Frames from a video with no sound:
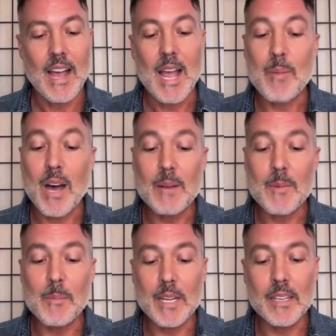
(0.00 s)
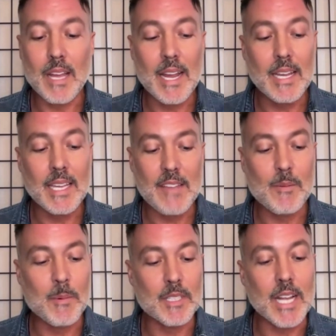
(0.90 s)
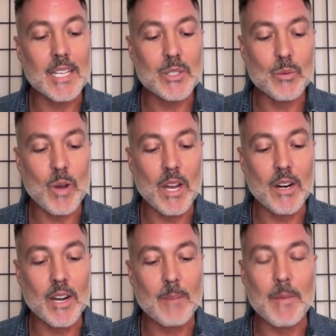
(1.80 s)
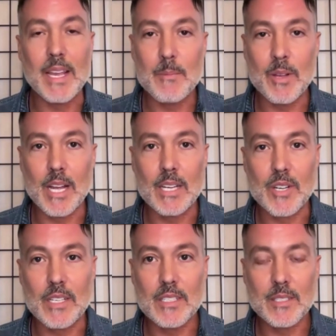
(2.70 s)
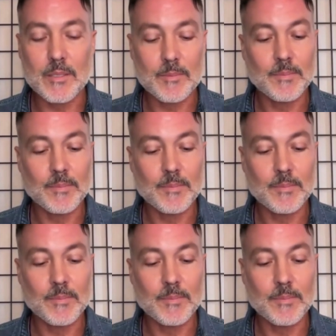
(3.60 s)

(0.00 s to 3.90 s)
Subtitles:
I bought him a Bud Light, gave him a glass of water, and my email address.